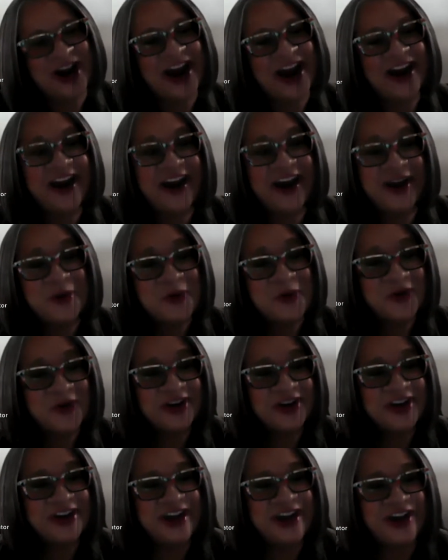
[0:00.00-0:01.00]
and I am
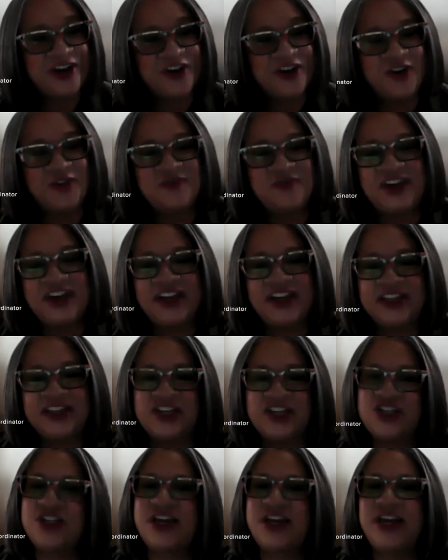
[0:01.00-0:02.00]
Coordinator of
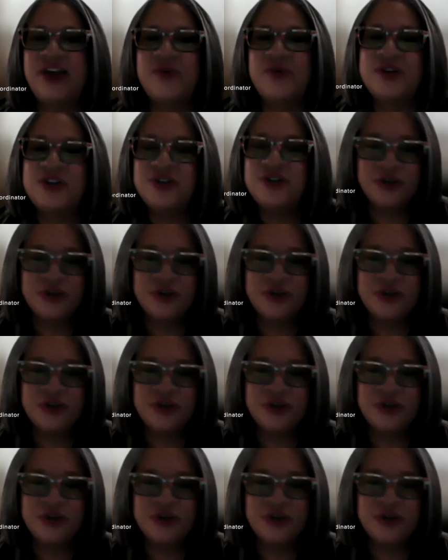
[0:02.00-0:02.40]
English Language